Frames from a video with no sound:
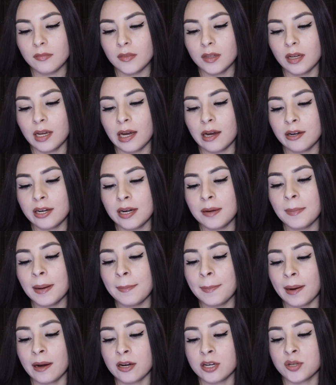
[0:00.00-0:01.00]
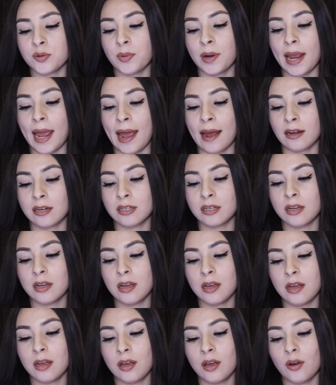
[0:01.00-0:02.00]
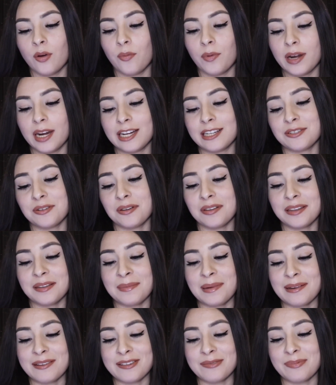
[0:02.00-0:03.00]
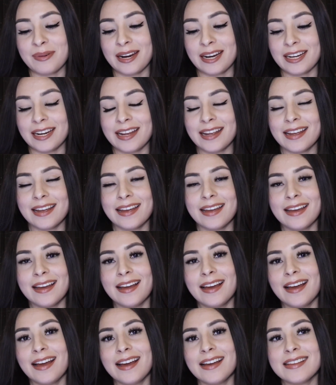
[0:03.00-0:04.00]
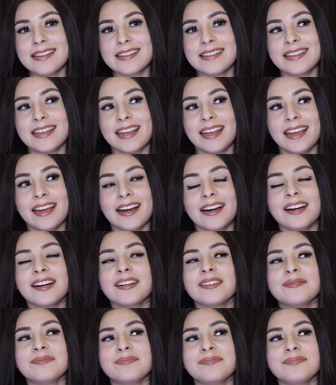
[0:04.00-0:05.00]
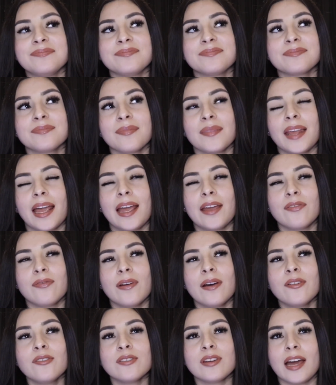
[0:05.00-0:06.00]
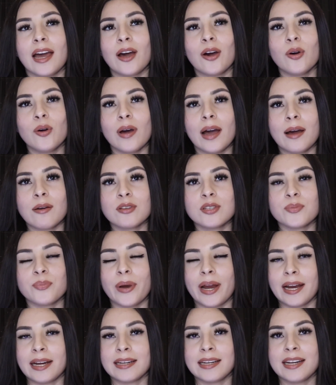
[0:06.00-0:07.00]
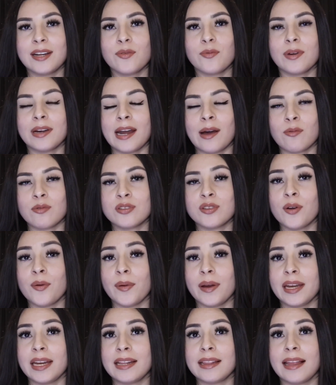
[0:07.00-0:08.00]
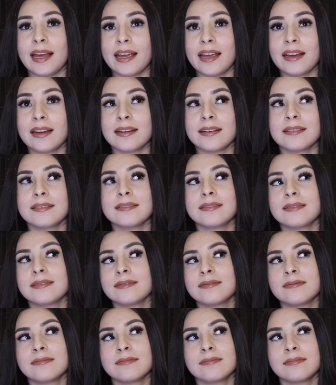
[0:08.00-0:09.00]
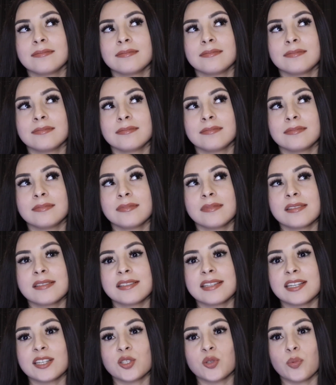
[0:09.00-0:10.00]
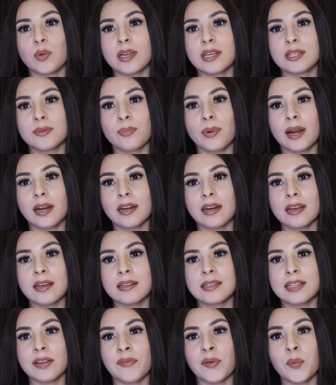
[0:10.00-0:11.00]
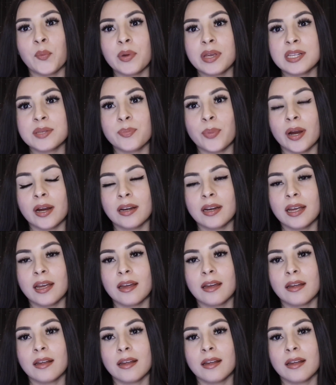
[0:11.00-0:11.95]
How did my parents react when I told them I was pregnant? See, I found out I was pregnant when I was already like 6 weeks pregnant, 7 weeks pregnant.